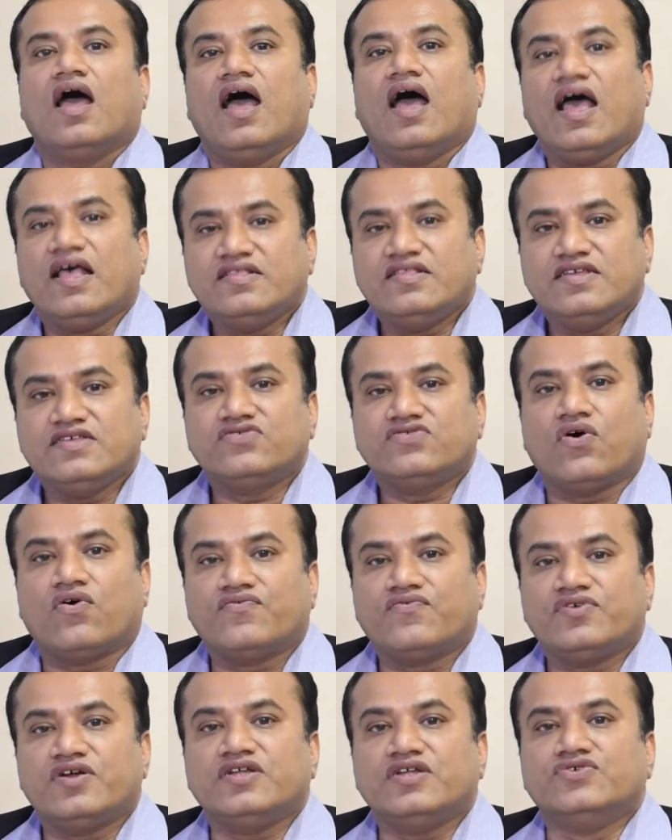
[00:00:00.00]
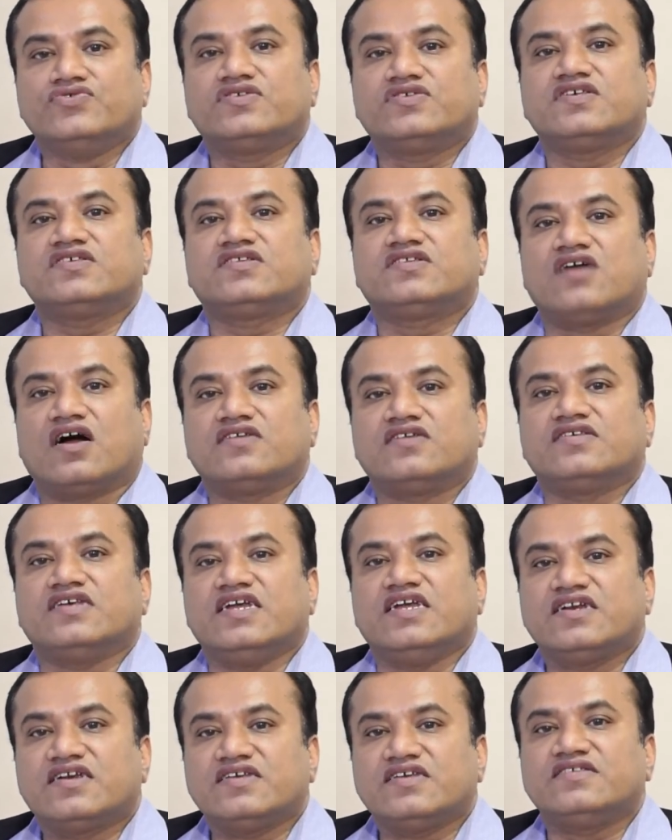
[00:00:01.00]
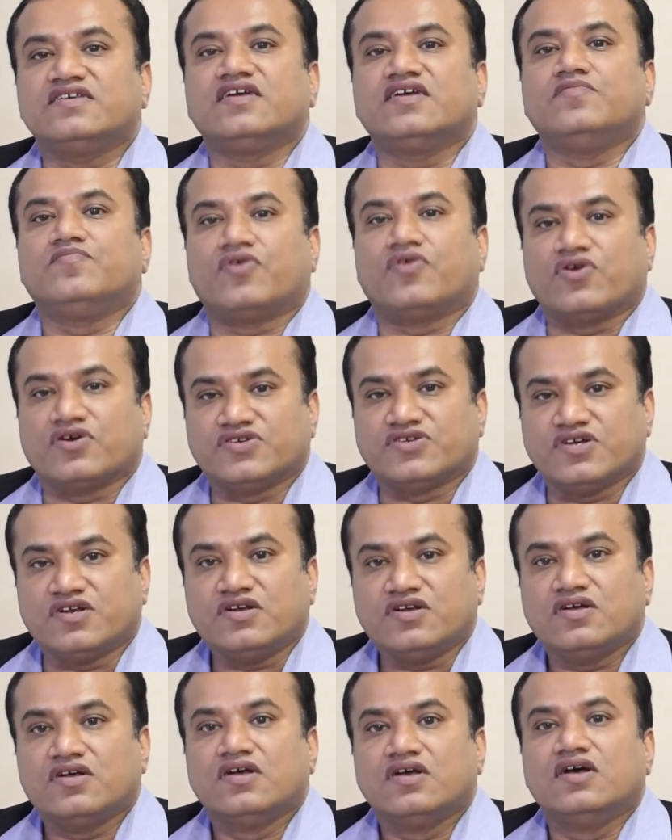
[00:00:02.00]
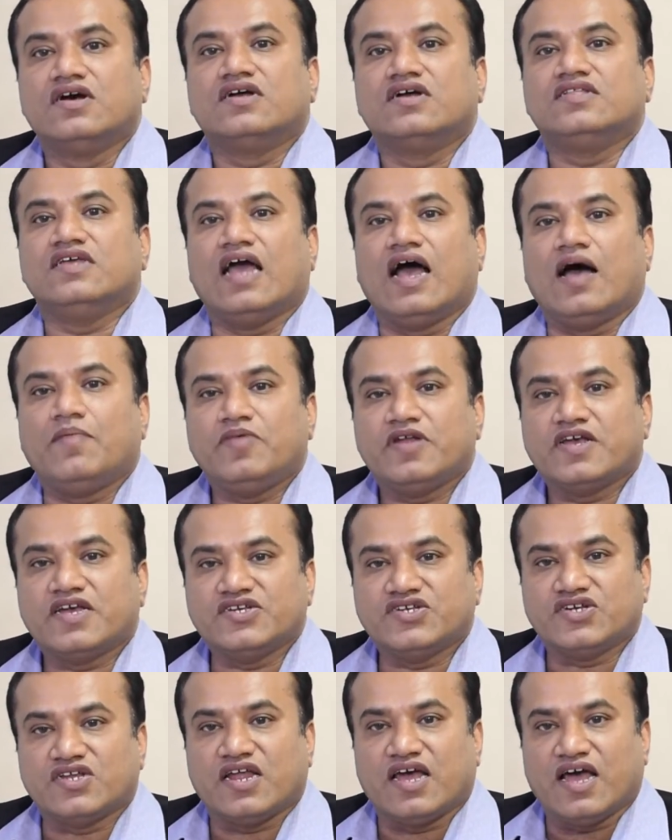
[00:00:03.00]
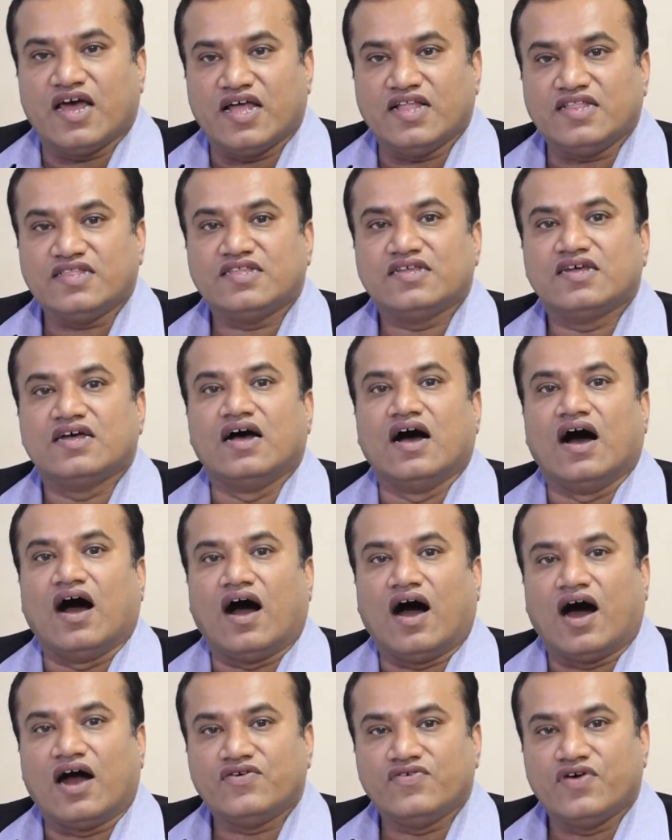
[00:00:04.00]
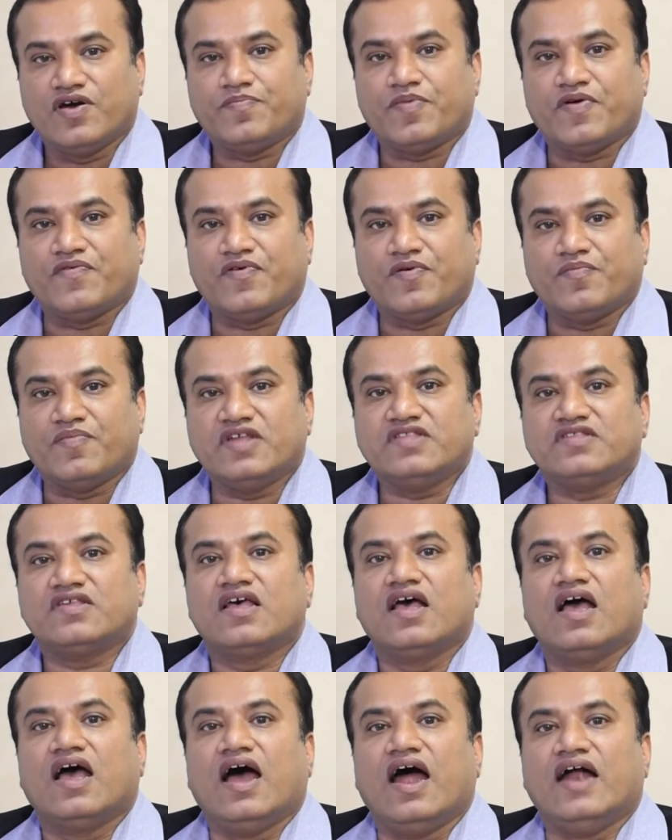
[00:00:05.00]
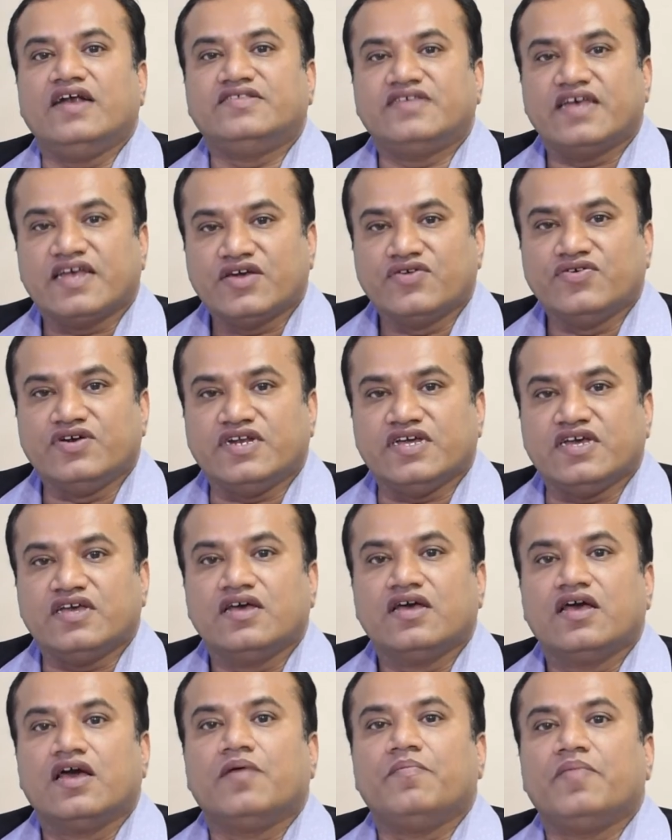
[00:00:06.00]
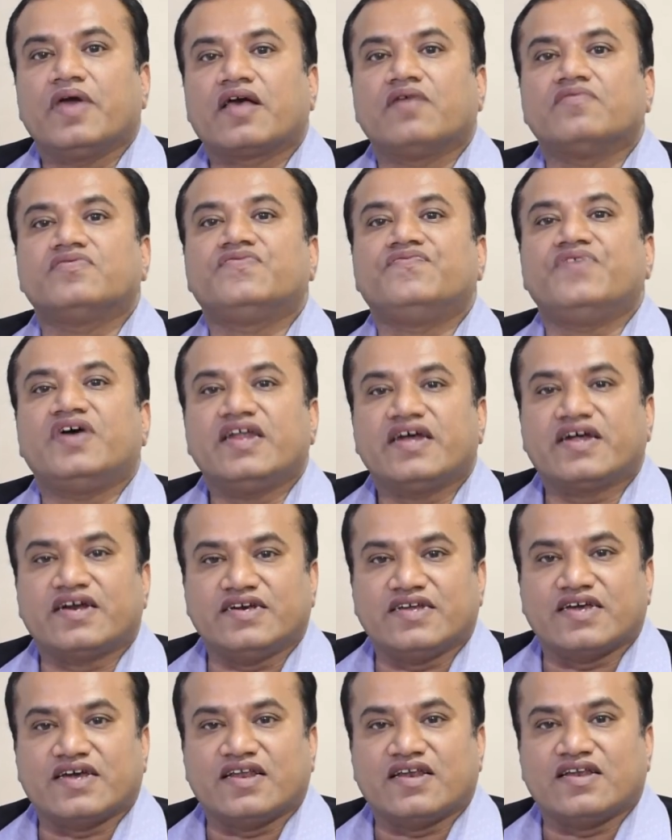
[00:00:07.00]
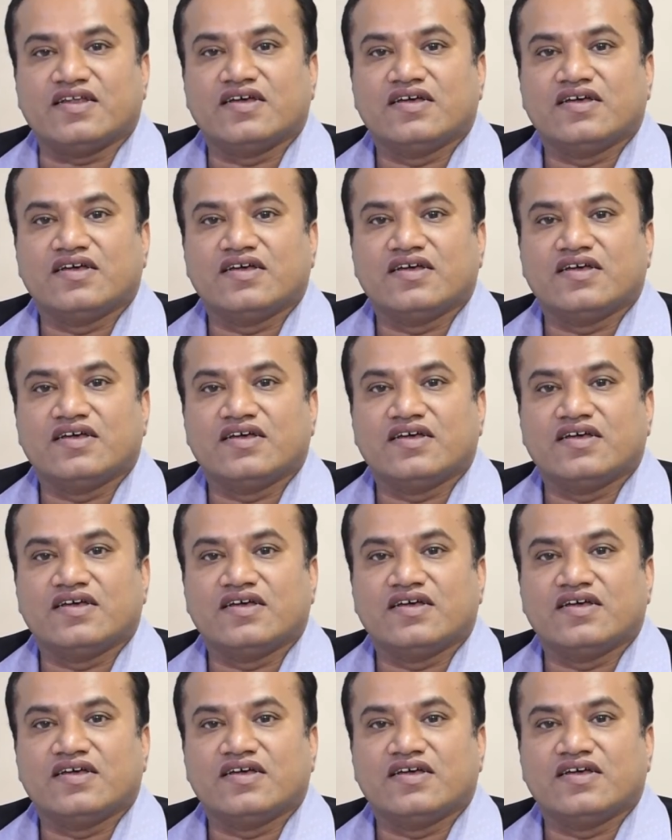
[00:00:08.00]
As the software usage starts increasing in production, the application health, hardware performance, and security becomes very critical.